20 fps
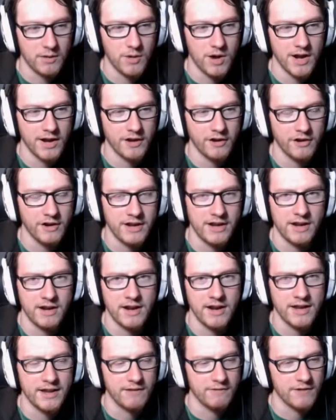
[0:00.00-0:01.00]
I want to go
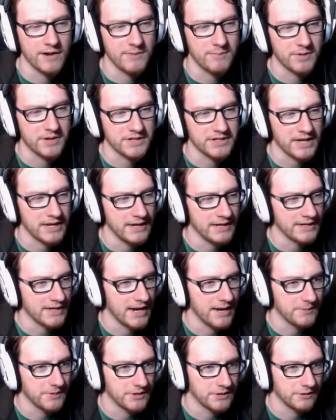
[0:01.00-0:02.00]
near any Reapers
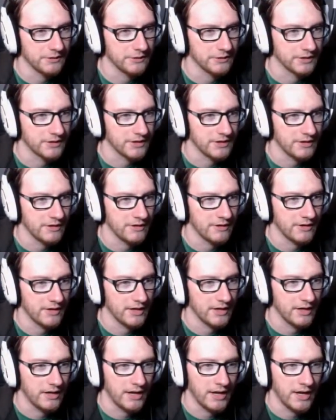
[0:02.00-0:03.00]
anytime soon. So,
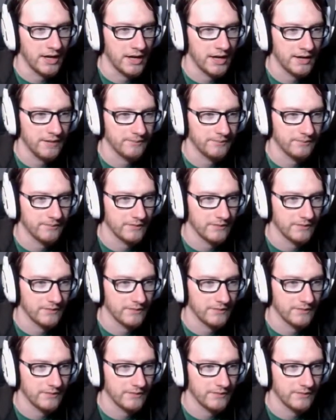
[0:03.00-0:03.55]
I